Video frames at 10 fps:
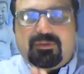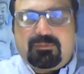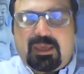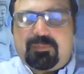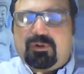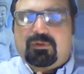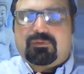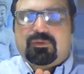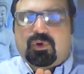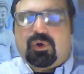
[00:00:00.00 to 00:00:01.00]
People
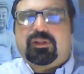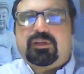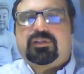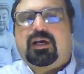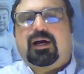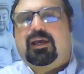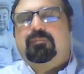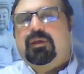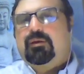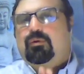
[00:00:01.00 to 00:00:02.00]
during this
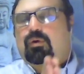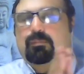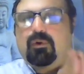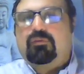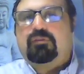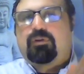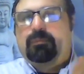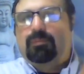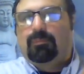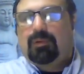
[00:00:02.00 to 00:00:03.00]
time were moving
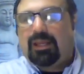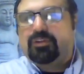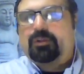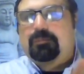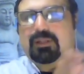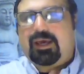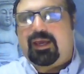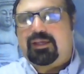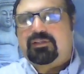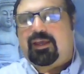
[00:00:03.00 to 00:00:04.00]
from place to
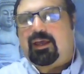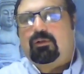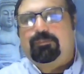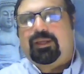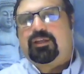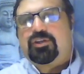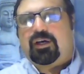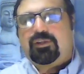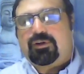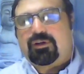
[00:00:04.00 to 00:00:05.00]
place, helping each
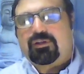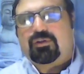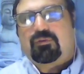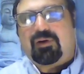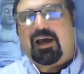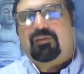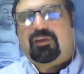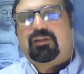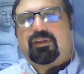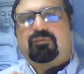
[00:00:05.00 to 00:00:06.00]
other survive
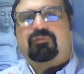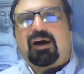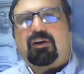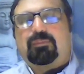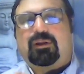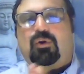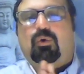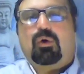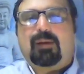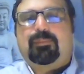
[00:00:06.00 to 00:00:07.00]
in the environment,
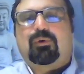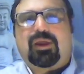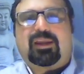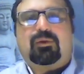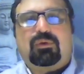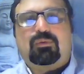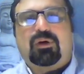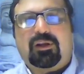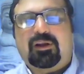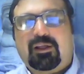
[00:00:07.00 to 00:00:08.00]
cooperating with
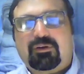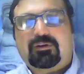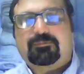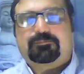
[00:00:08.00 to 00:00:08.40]
one another,